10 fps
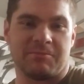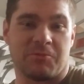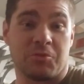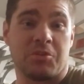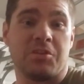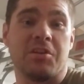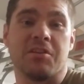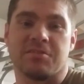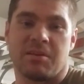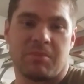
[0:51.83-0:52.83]
For
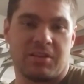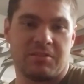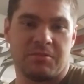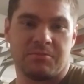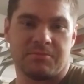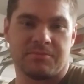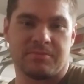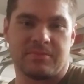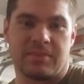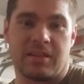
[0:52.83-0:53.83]
years I made do,
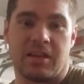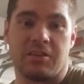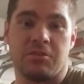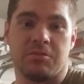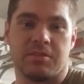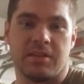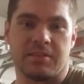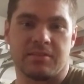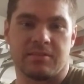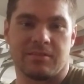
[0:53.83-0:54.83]
and I used
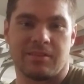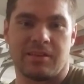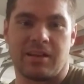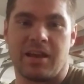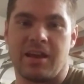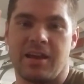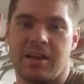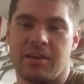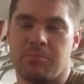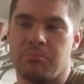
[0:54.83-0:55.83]
this, and
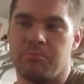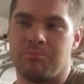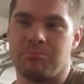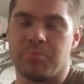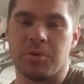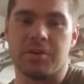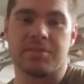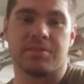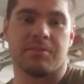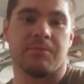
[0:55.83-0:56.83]
I put
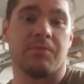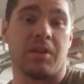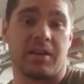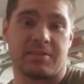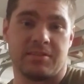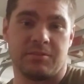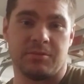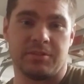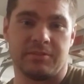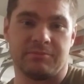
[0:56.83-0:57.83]
some flex into
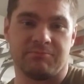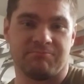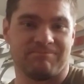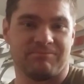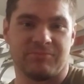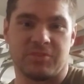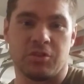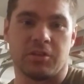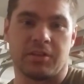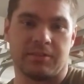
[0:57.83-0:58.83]
it.
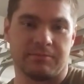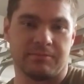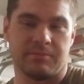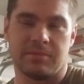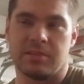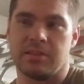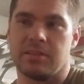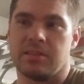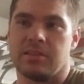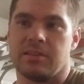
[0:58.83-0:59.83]
Took it.
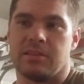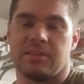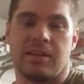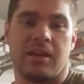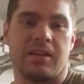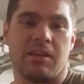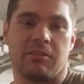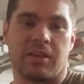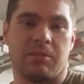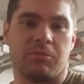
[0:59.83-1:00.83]
The head never
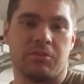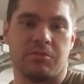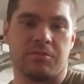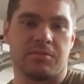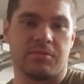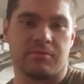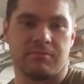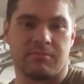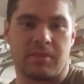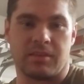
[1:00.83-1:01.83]
came loose.
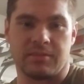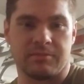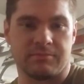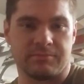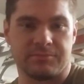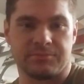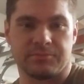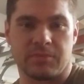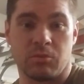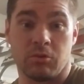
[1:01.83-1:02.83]
Nothing.
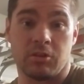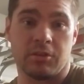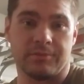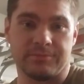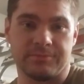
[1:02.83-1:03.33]
We're good.